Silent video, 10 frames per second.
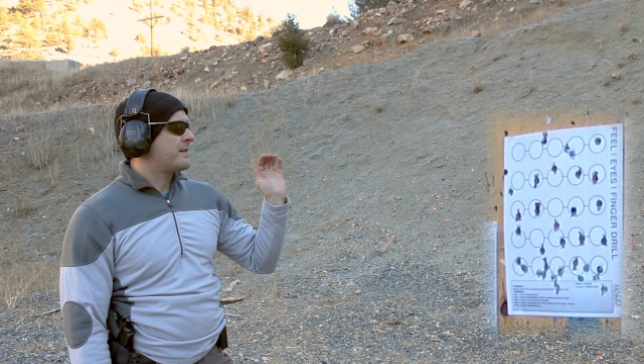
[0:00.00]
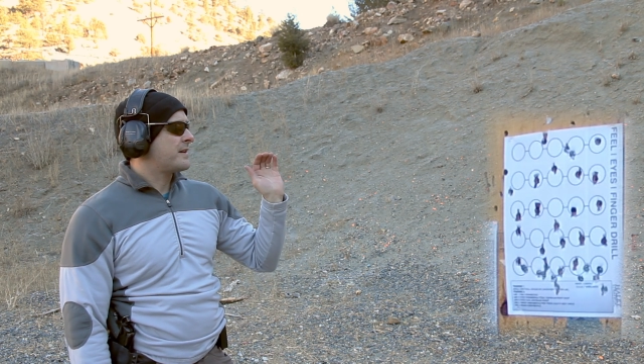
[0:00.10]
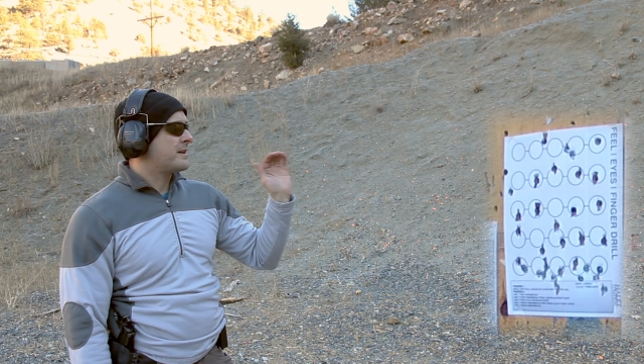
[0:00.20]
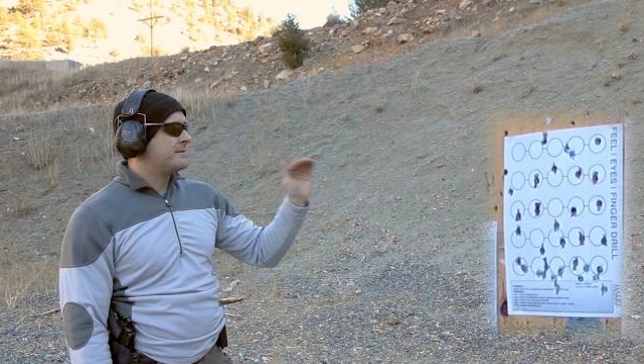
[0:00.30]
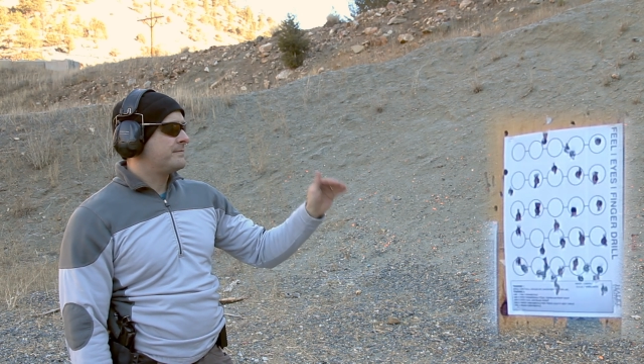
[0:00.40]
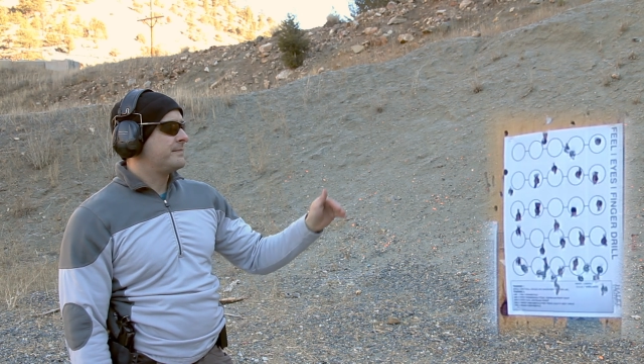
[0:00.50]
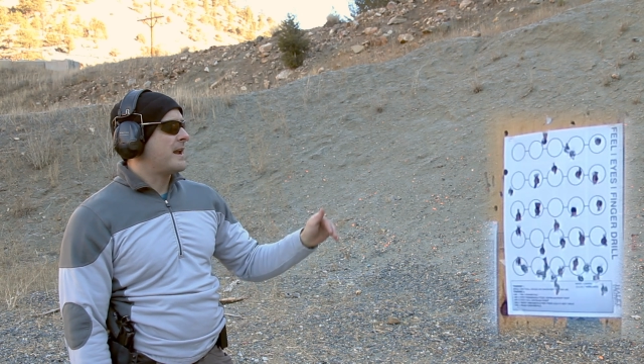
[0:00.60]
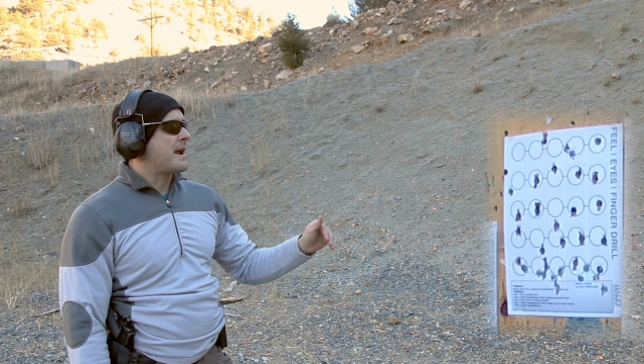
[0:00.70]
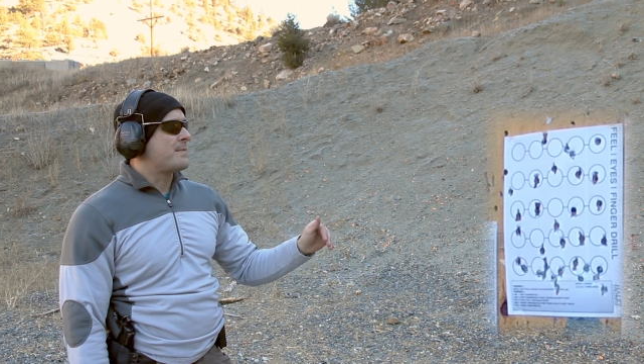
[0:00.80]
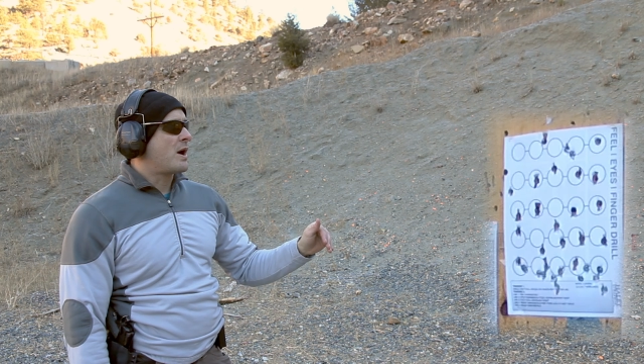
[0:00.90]
The
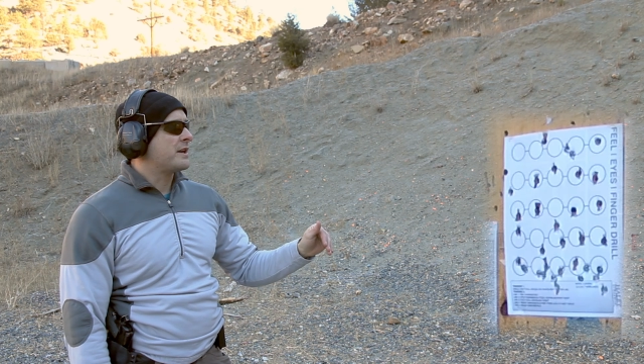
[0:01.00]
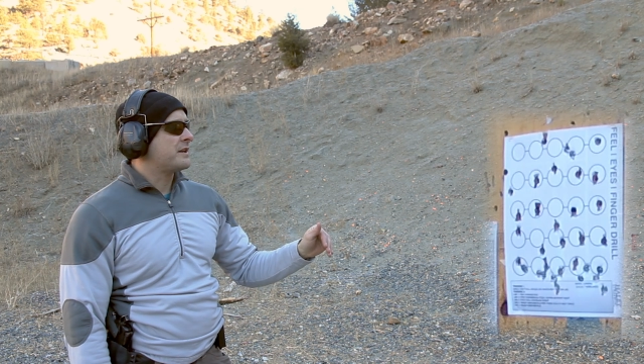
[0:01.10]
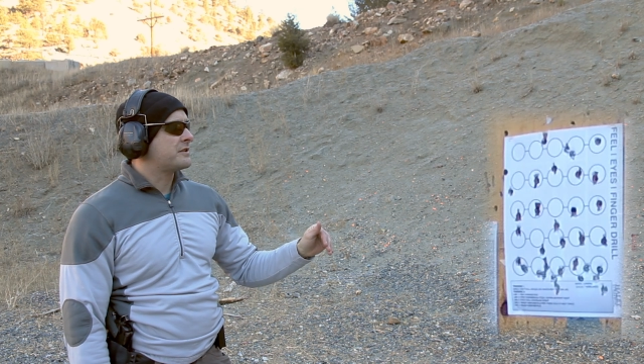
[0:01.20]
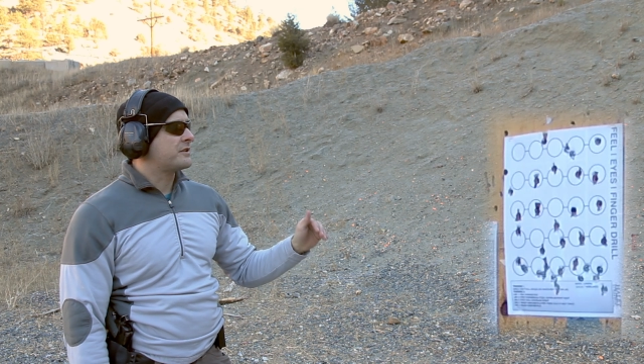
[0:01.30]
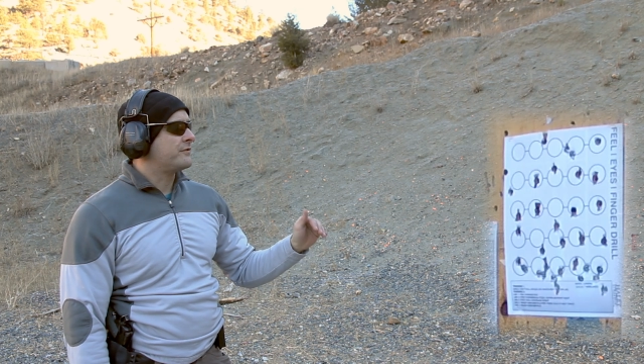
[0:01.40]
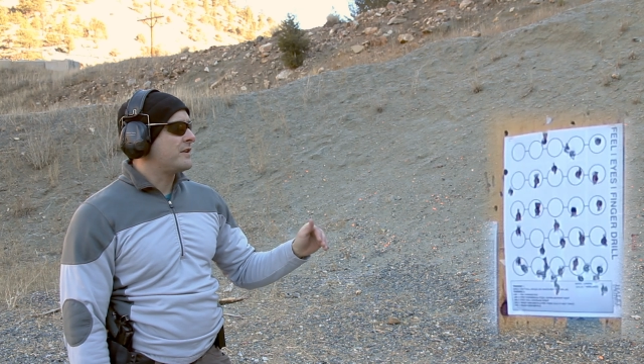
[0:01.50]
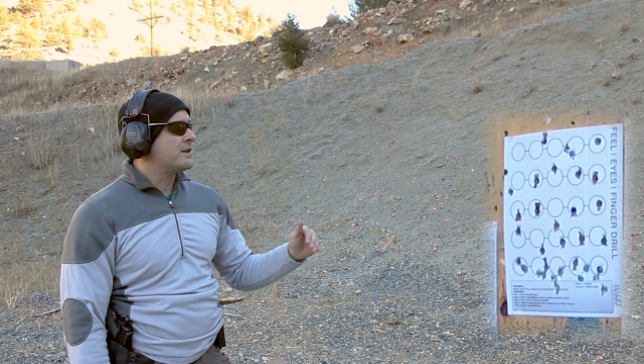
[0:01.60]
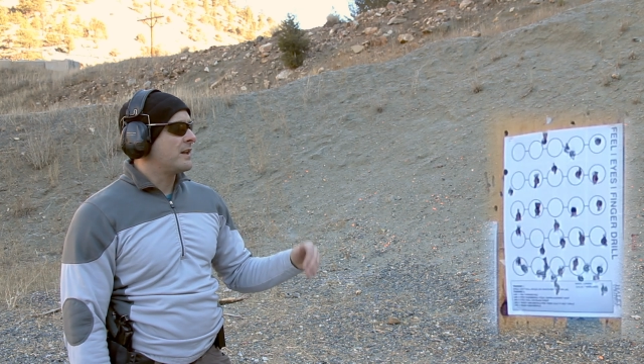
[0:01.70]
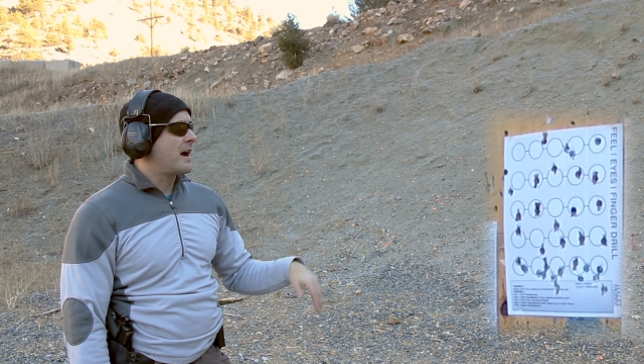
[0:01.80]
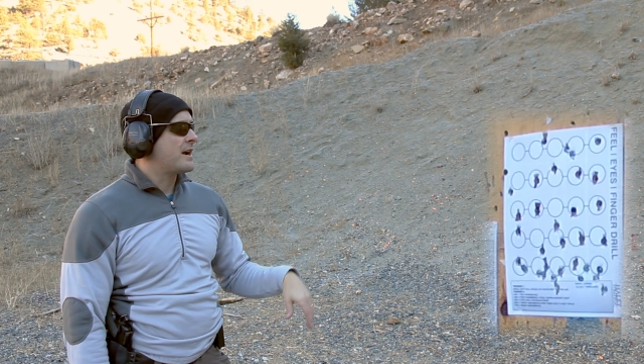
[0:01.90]
name on it is the
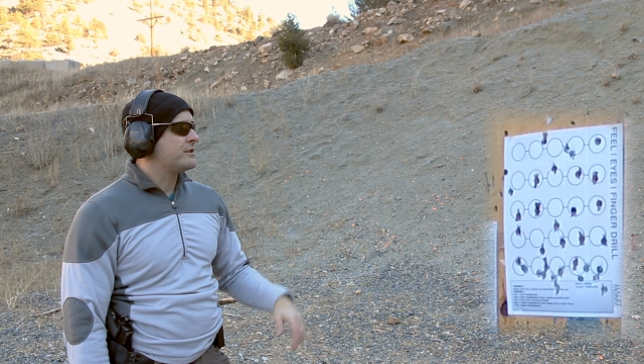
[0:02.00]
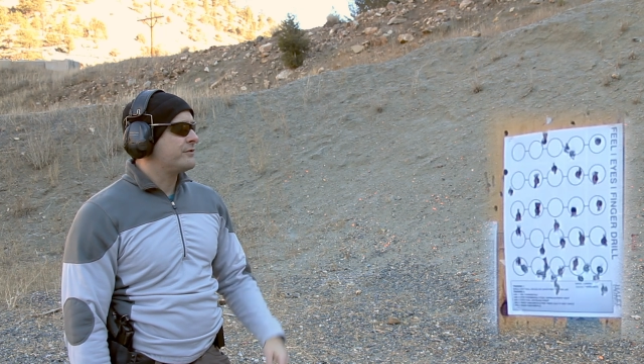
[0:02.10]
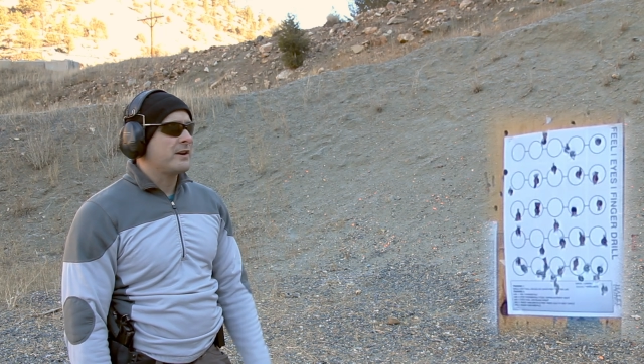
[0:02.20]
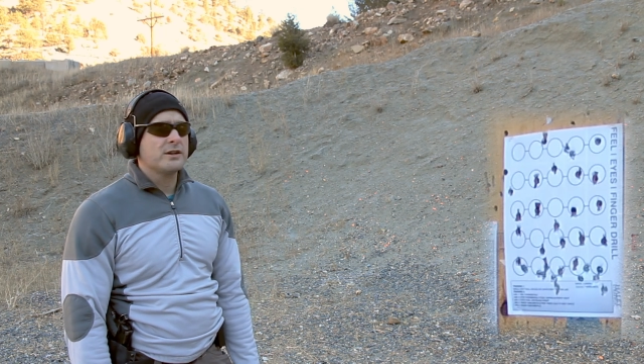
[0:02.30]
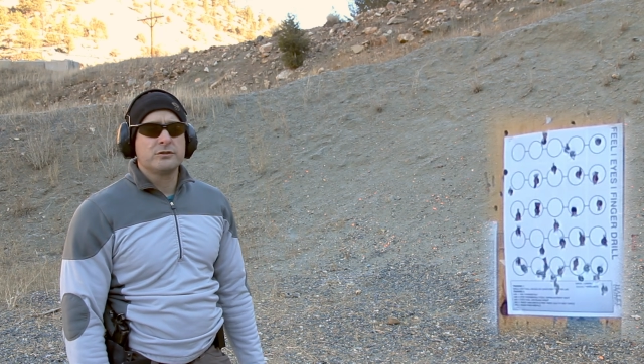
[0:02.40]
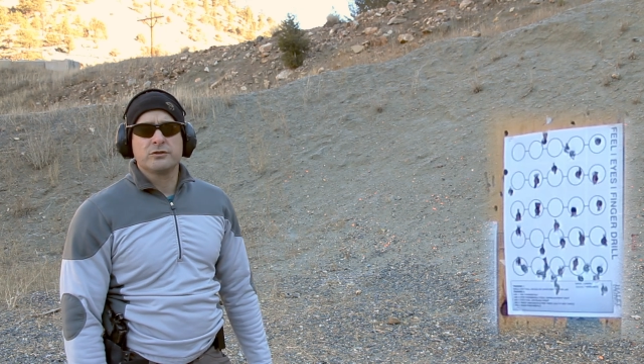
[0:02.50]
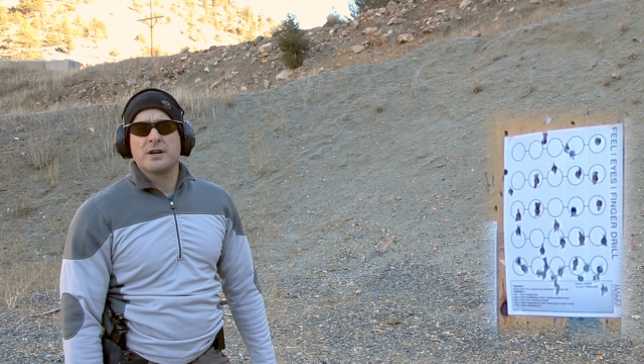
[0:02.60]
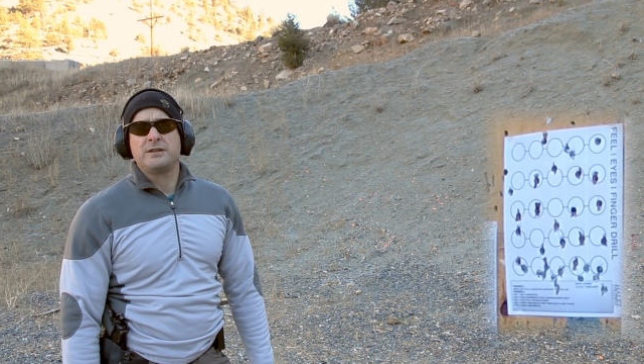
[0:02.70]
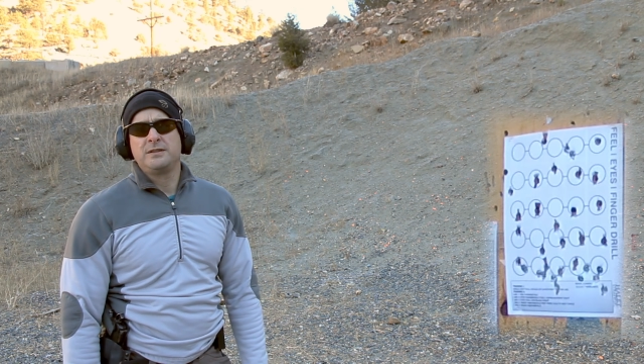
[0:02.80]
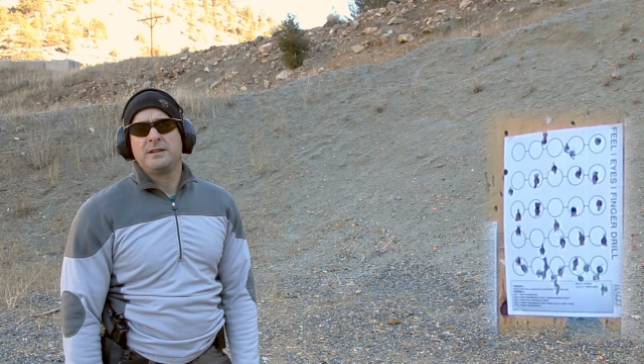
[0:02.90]
Feel Eyes Finger
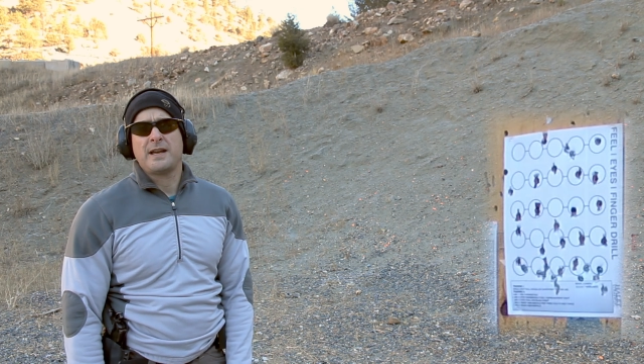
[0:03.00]
Drill,